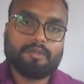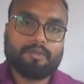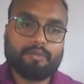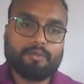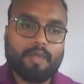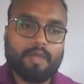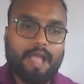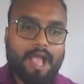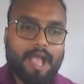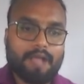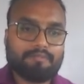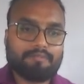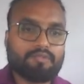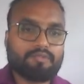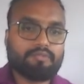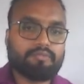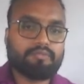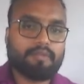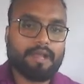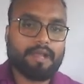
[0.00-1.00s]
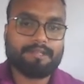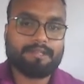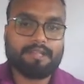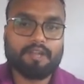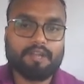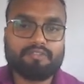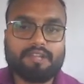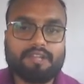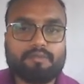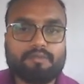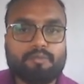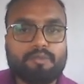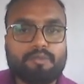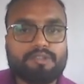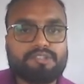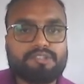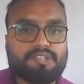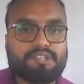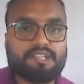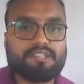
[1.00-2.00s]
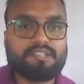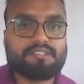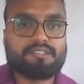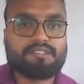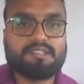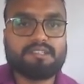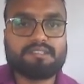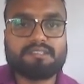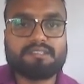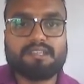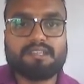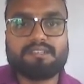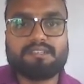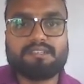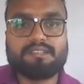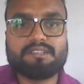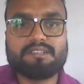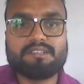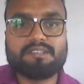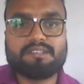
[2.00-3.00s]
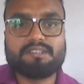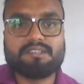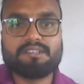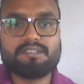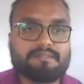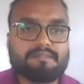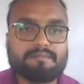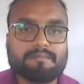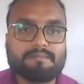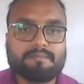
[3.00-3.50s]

You have to find out that which tense this sentence is.